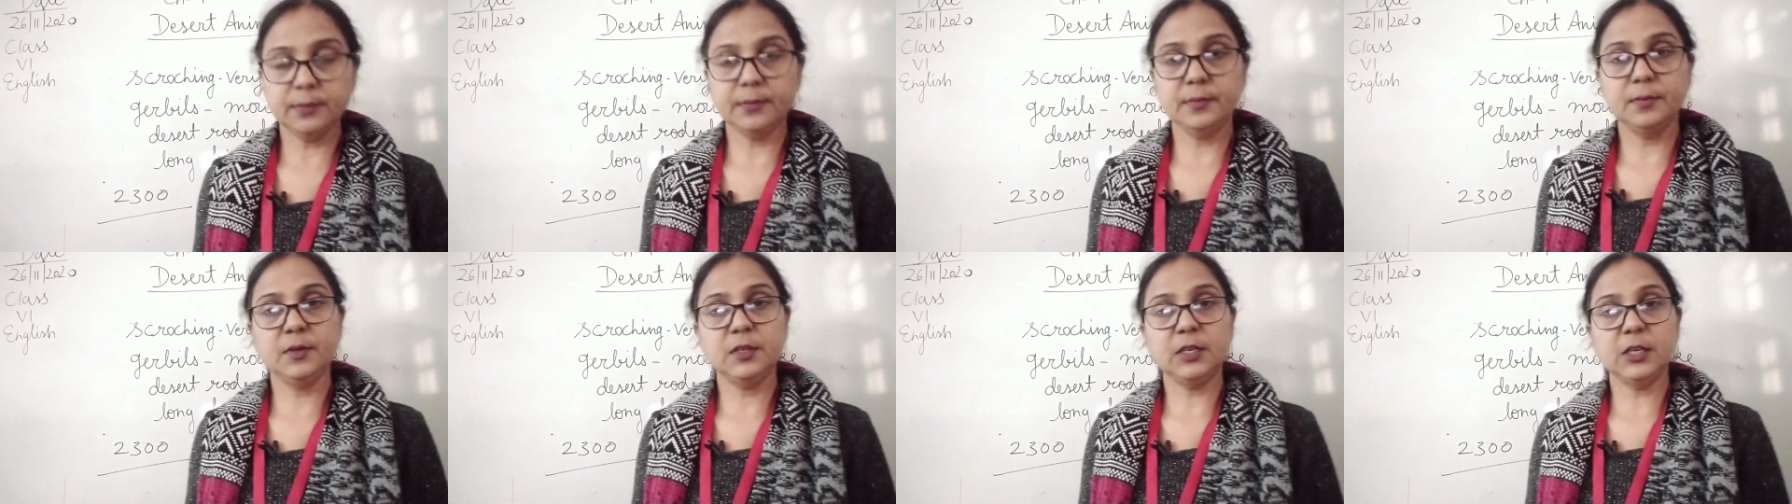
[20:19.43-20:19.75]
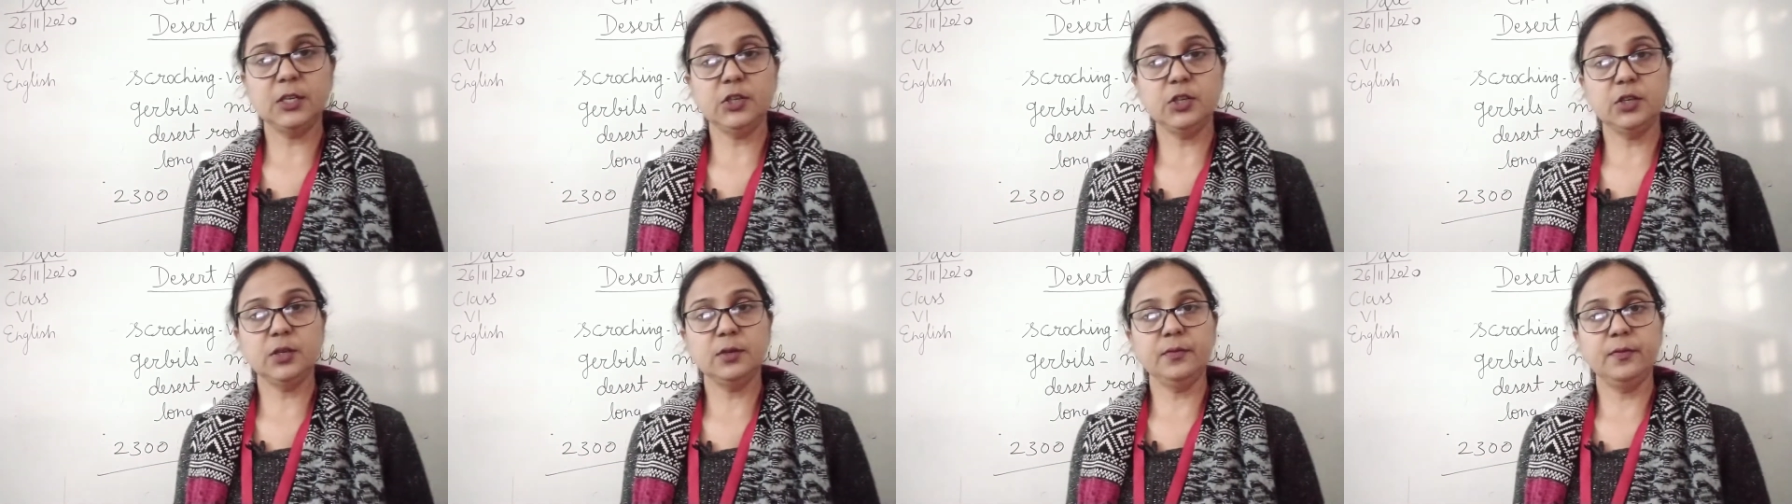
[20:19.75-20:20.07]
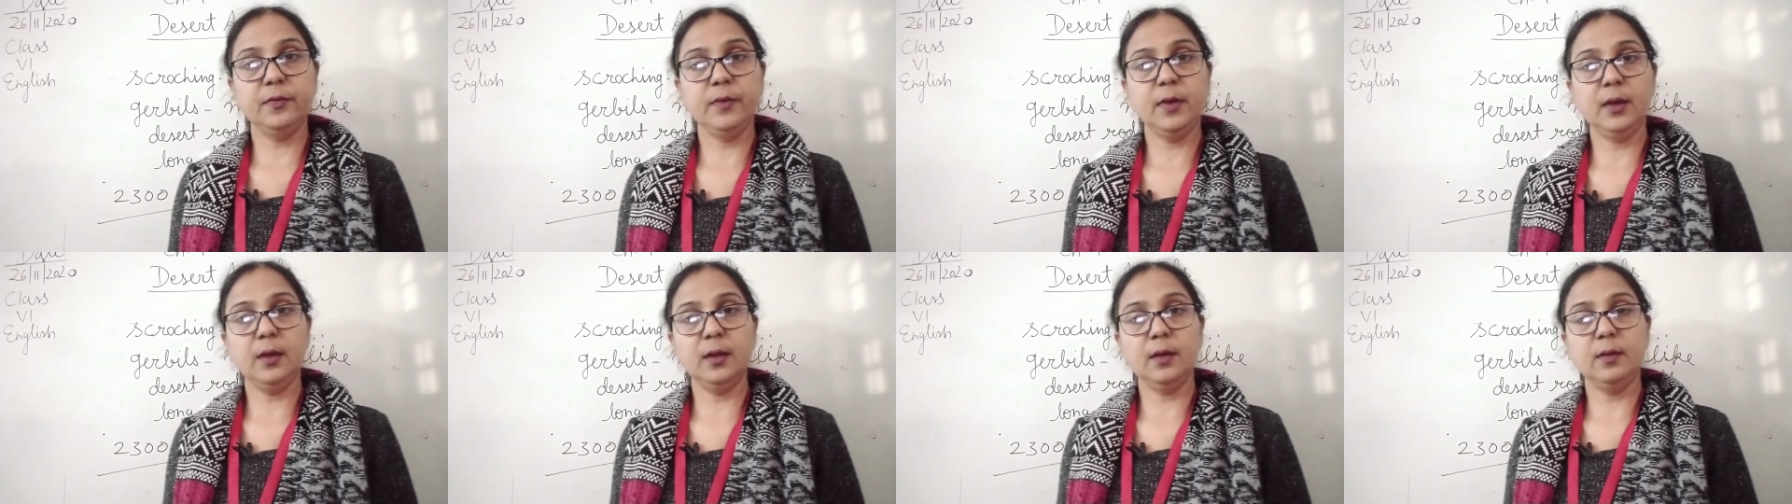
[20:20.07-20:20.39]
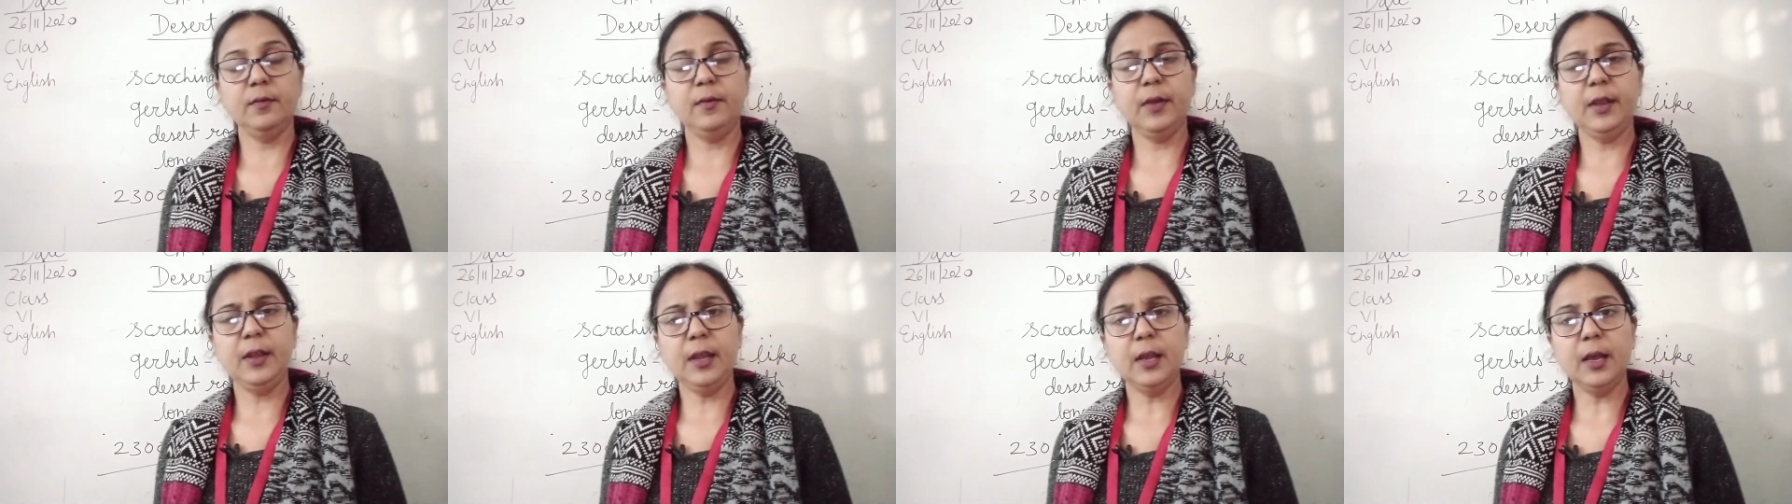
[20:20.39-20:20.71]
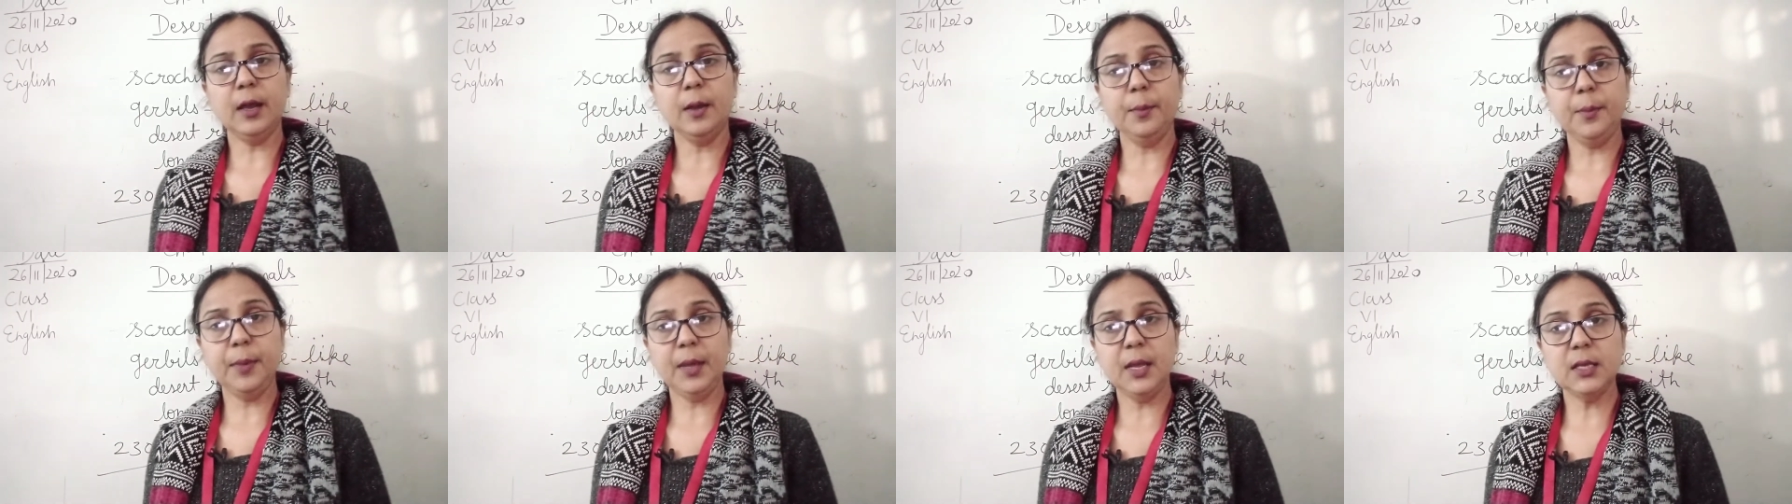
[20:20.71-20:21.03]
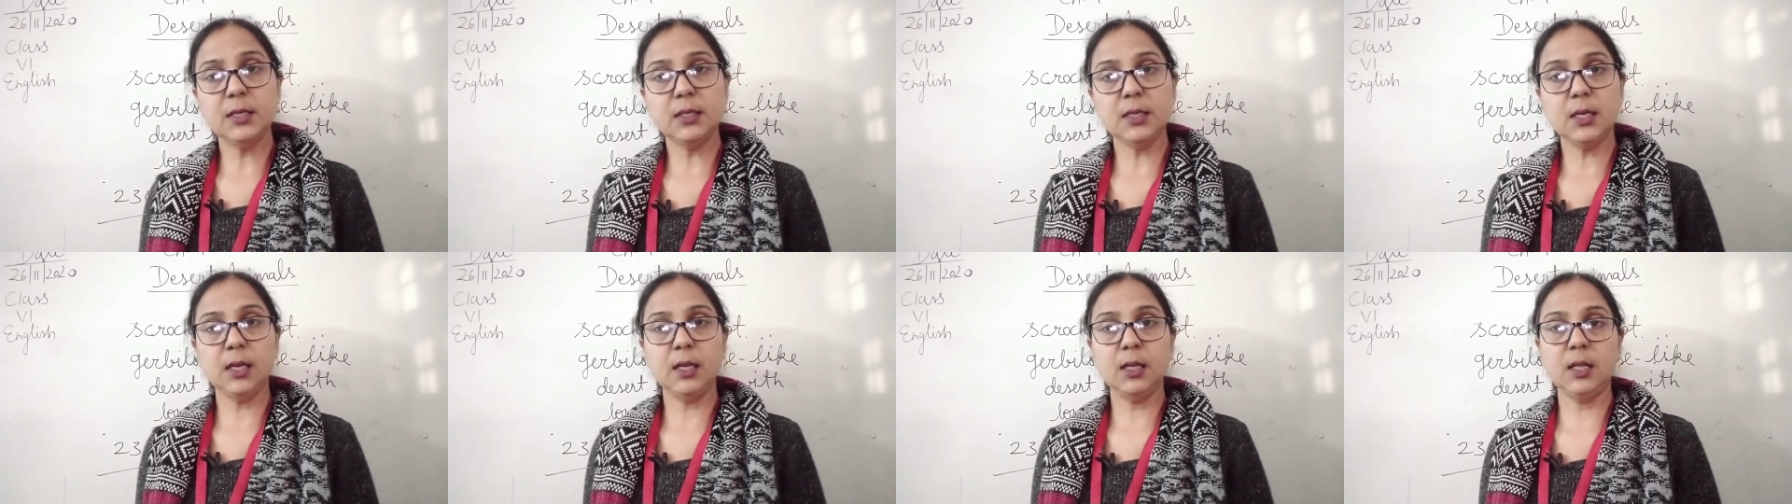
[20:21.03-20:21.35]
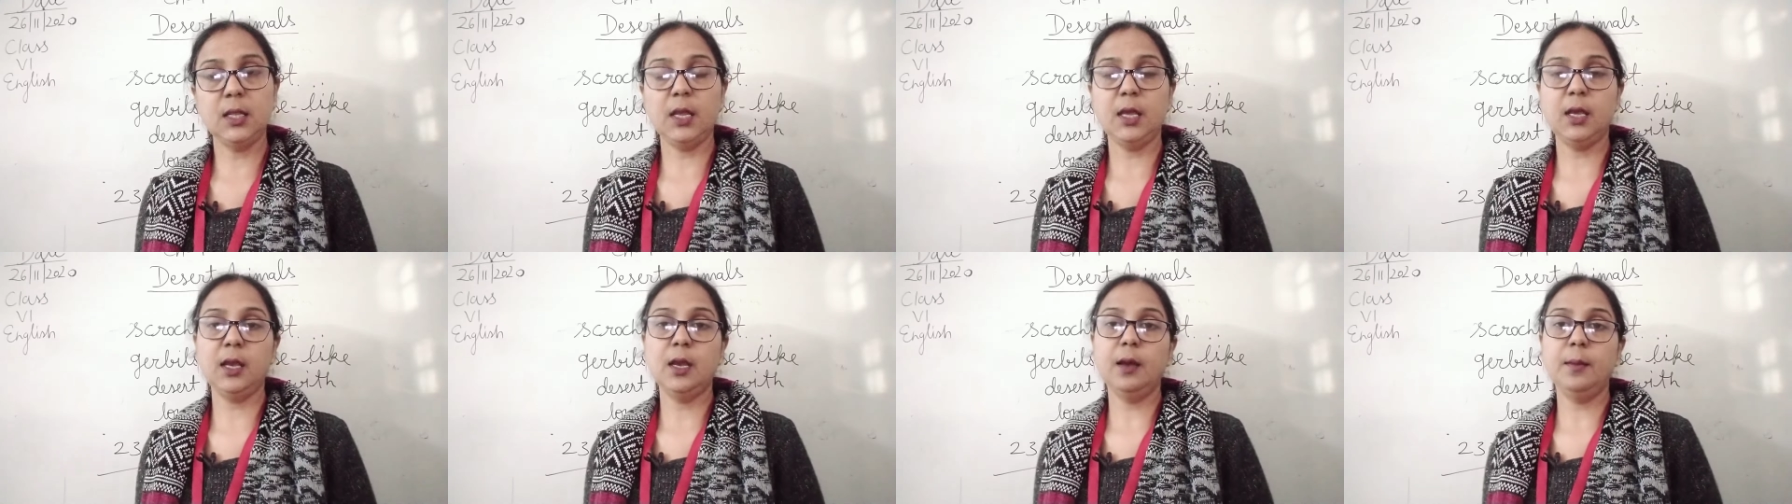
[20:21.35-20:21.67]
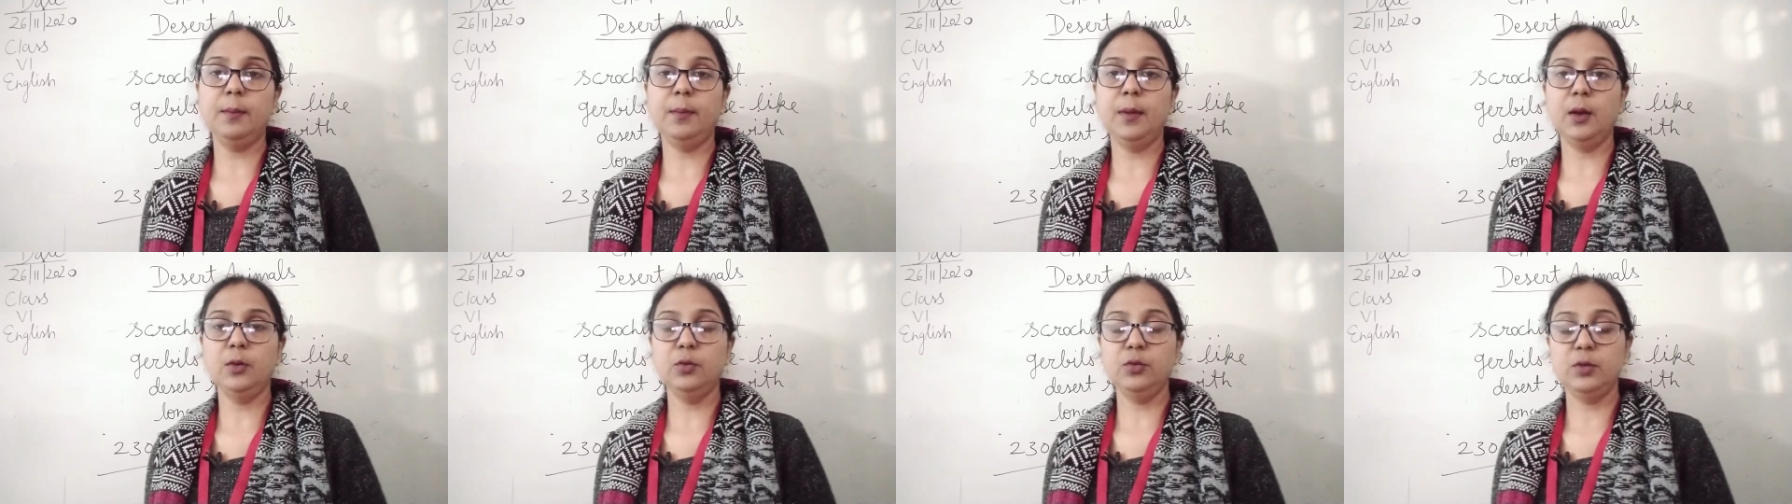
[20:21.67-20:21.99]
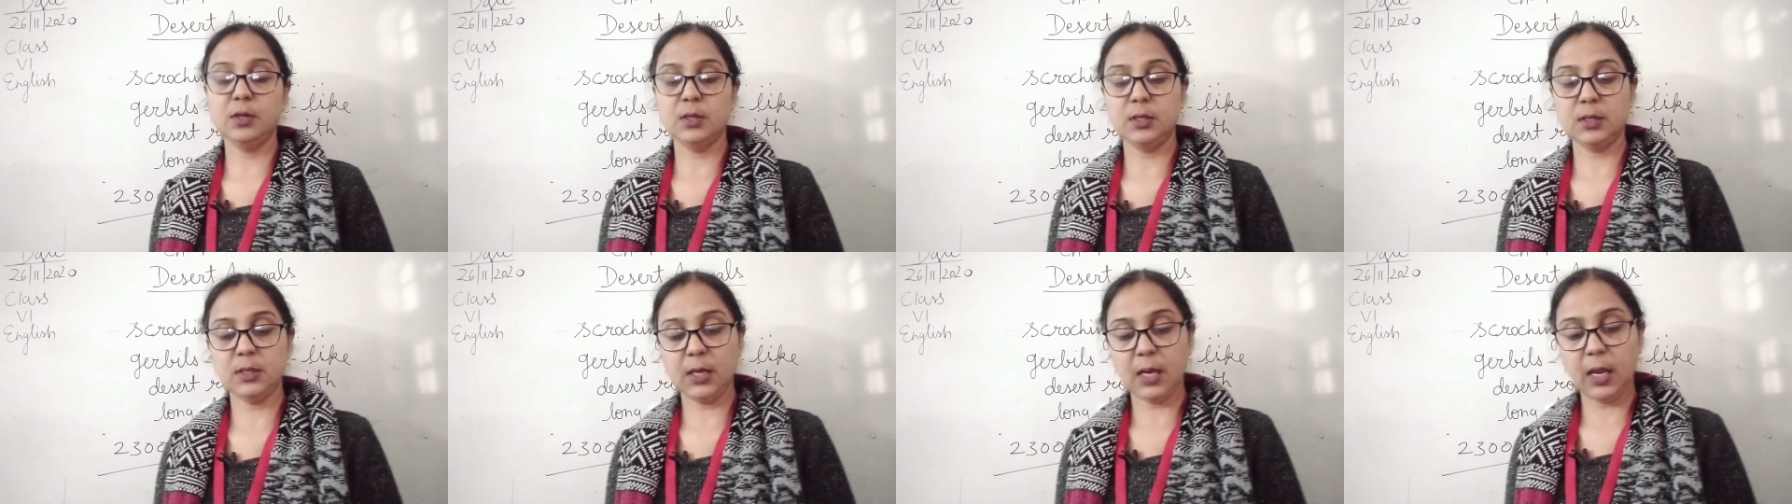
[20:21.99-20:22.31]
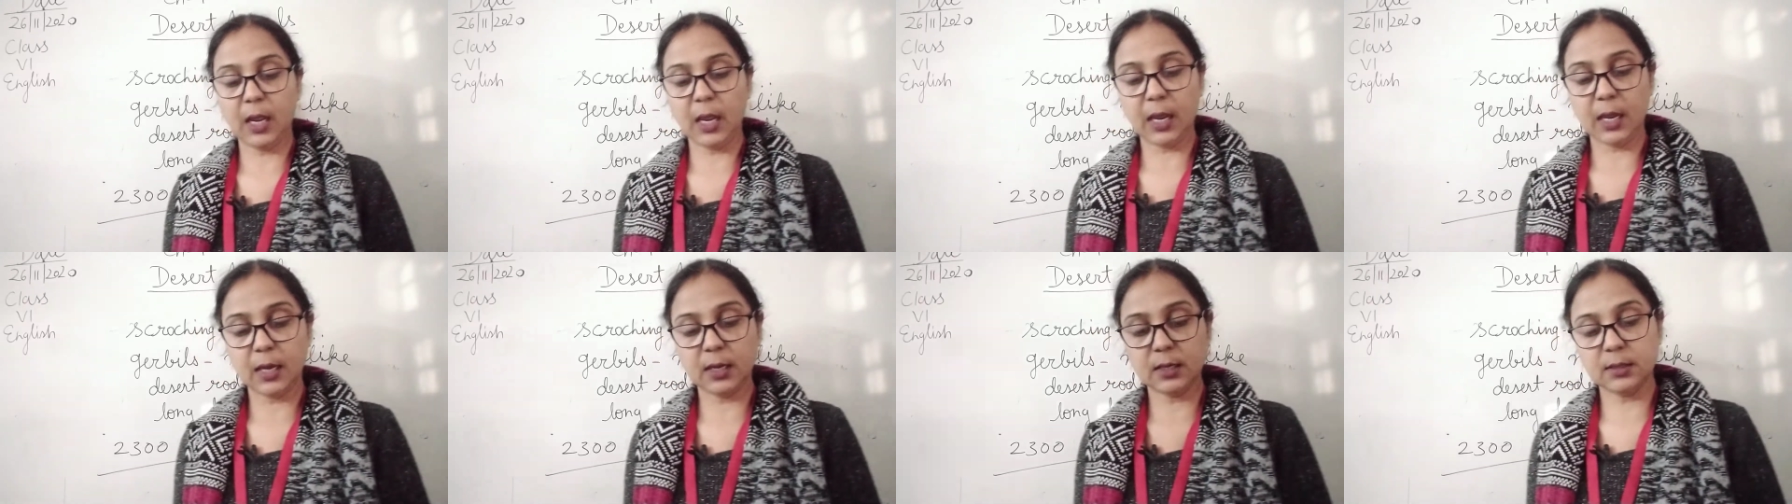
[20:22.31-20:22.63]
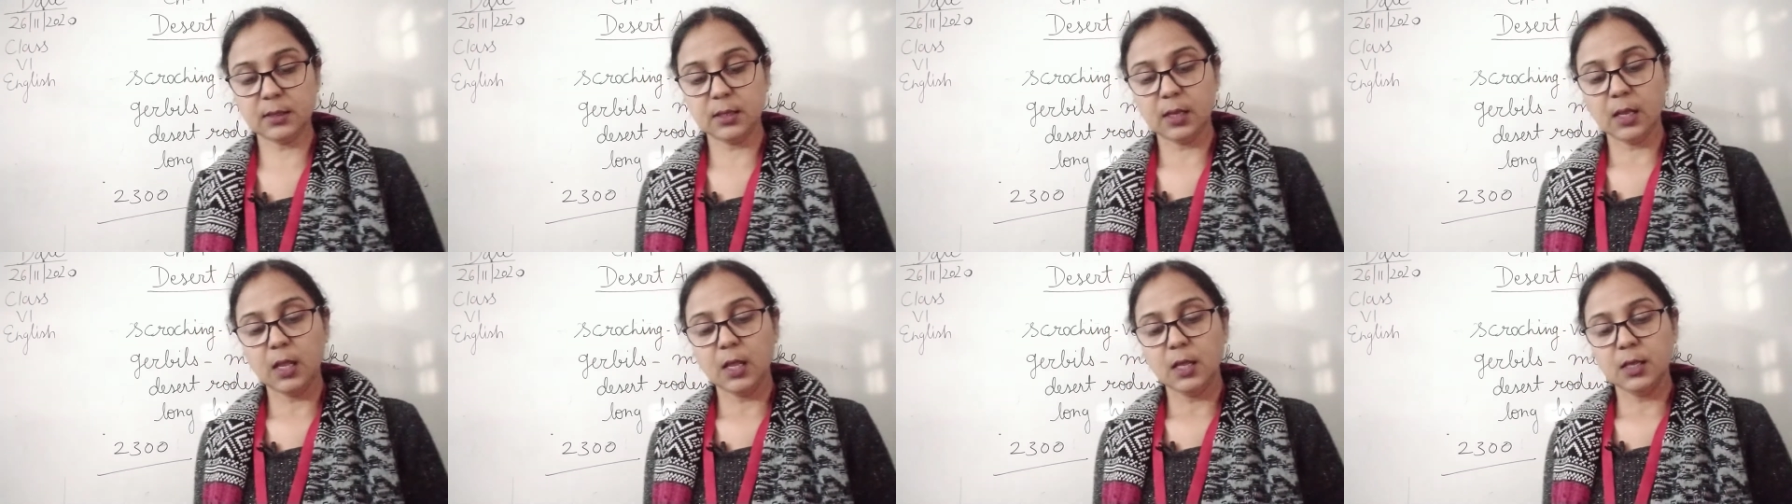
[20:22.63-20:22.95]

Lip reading: such a very amazing thing about the snakes.